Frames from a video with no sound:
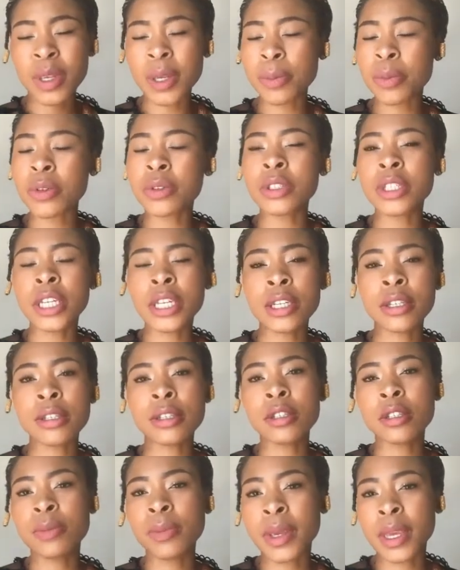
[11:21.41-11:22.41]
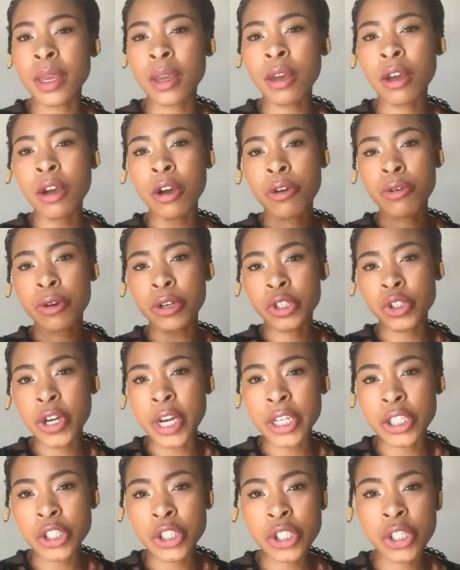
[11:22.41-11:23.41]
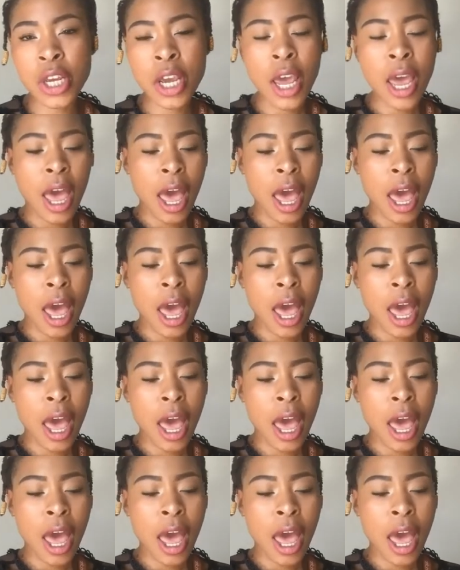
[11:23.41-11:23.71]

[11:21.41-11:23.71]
people need to be retrenched.